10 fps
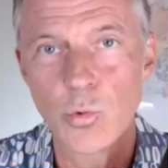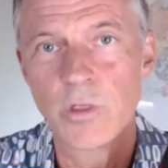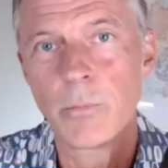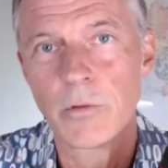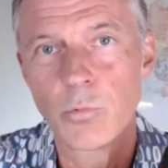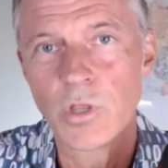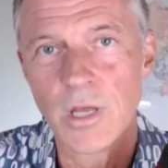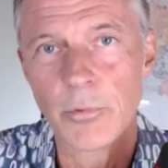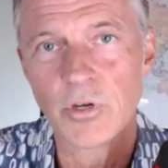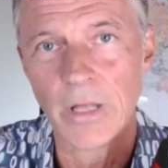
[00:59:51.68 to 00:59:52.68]
with the
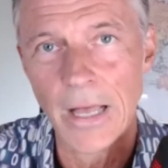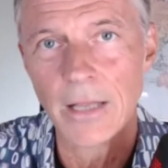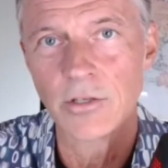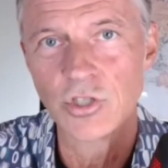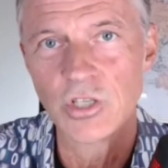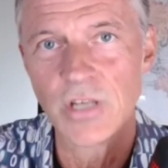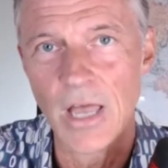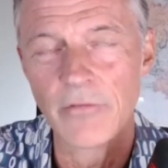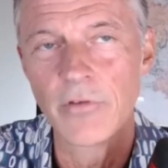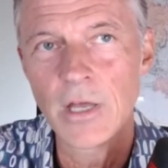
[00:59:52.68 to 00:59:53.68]
capital L. You just
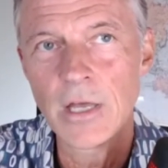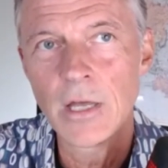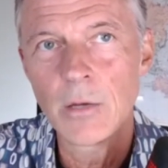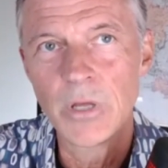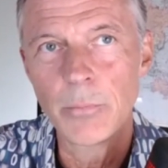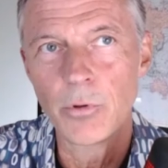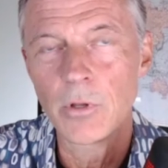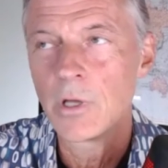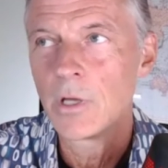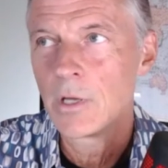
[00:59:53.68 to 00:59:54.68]
have people